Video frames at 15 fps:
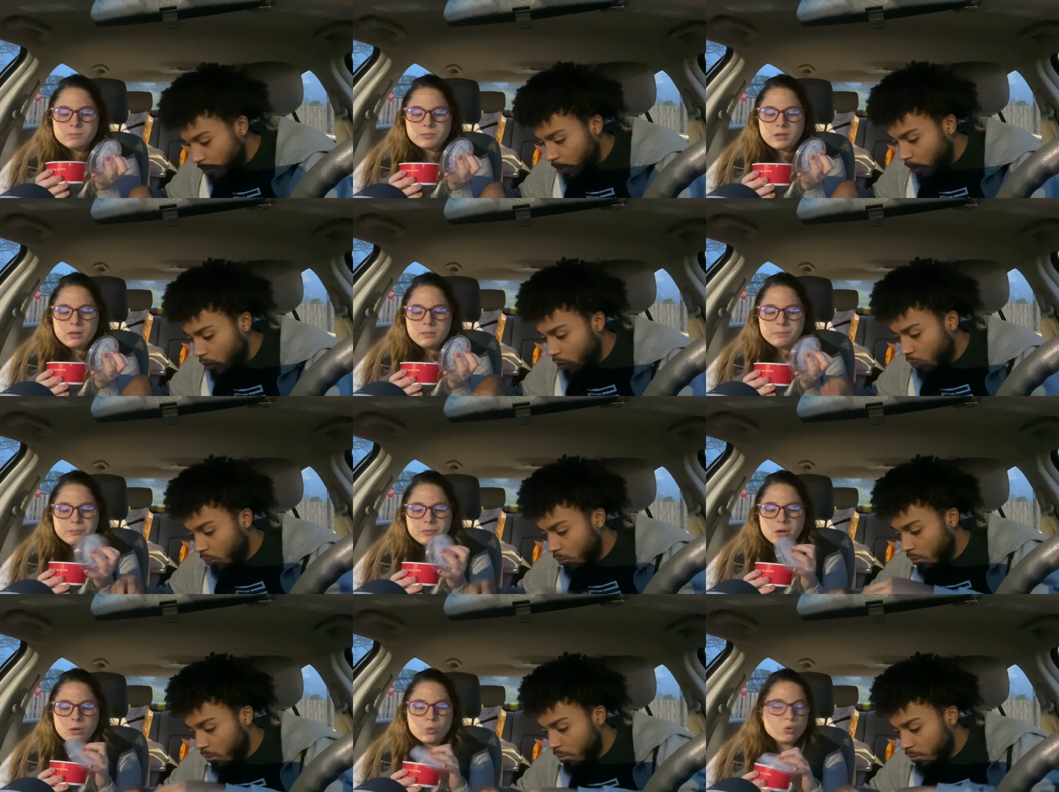Speaker 1: Ooh.
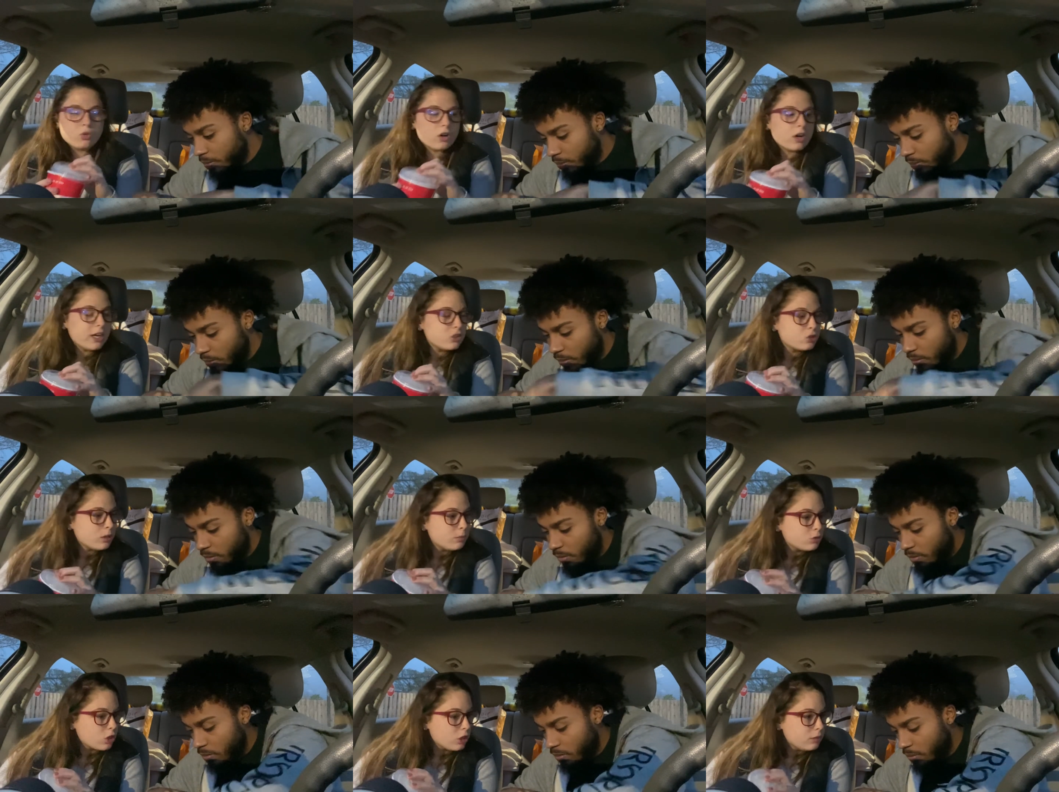their ice
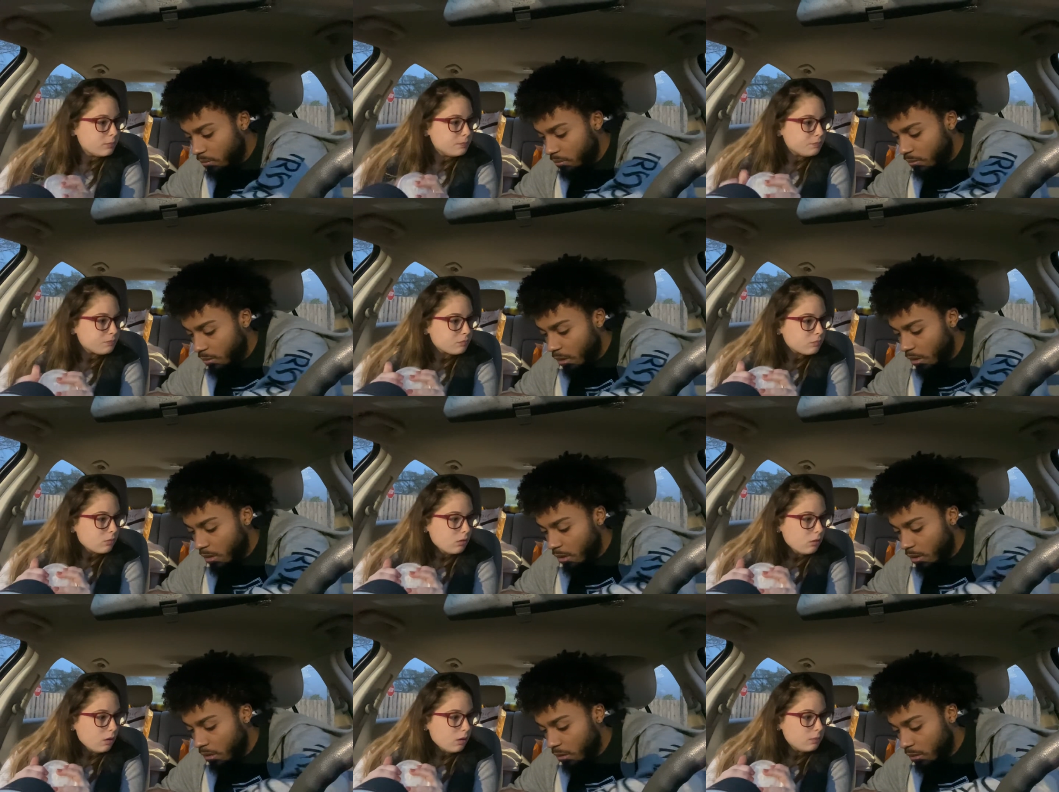cream's
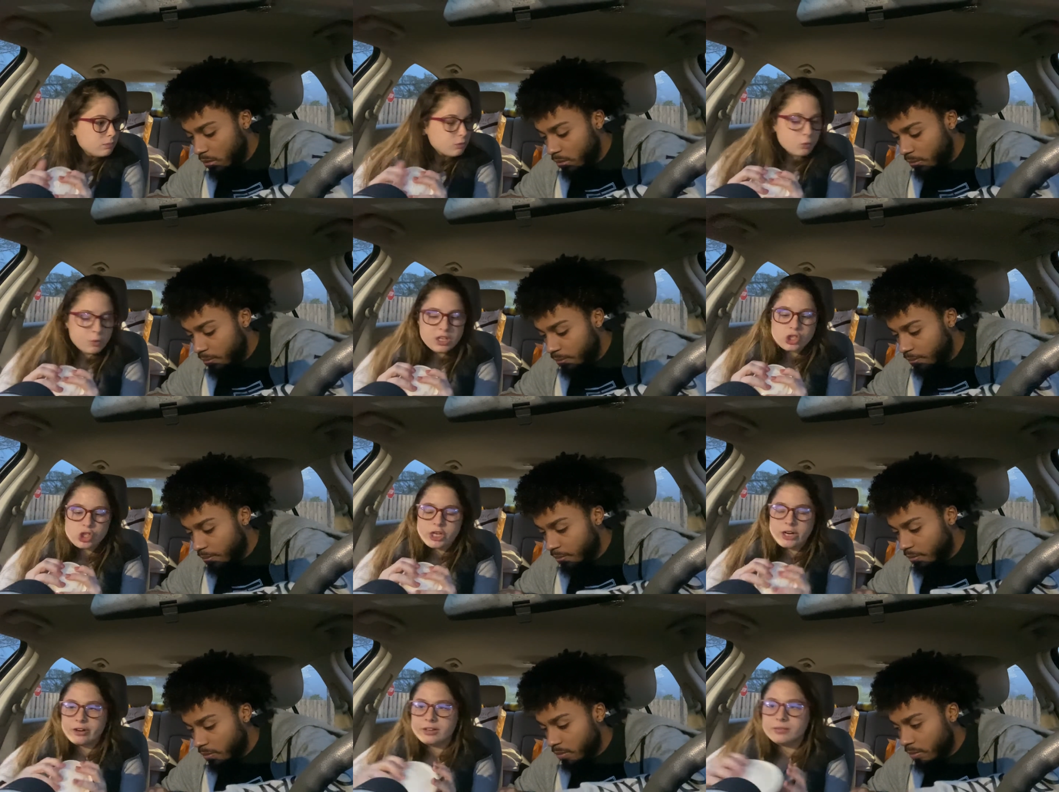good. We can
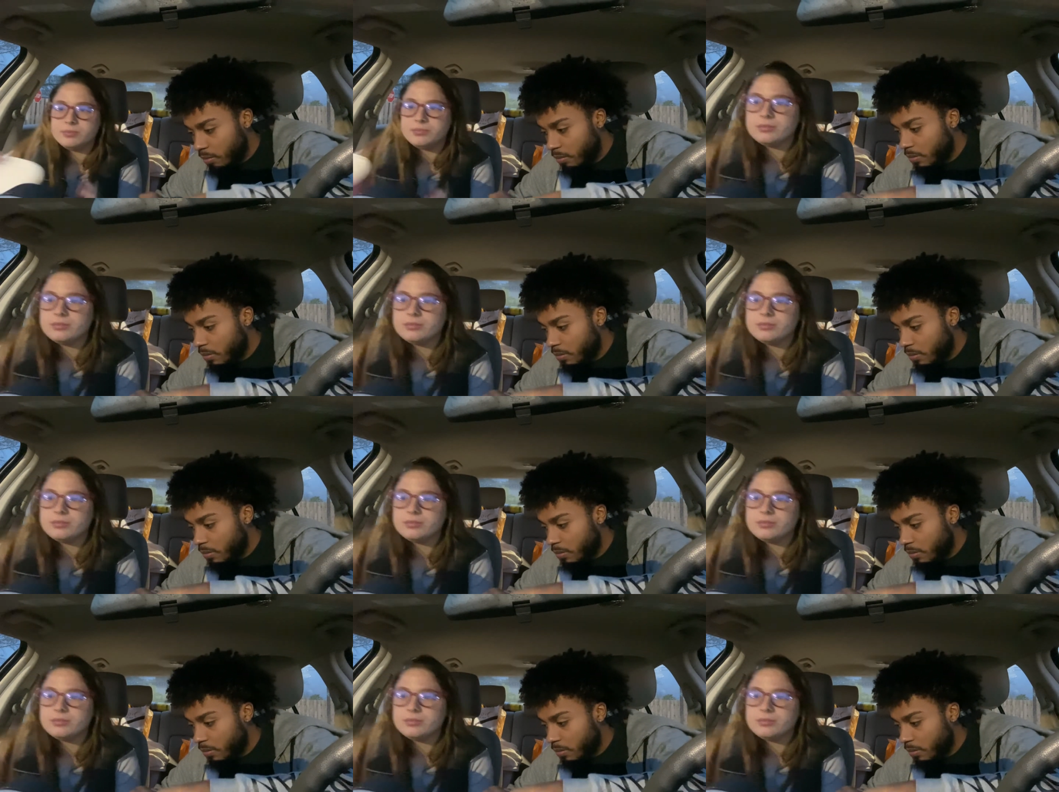share it.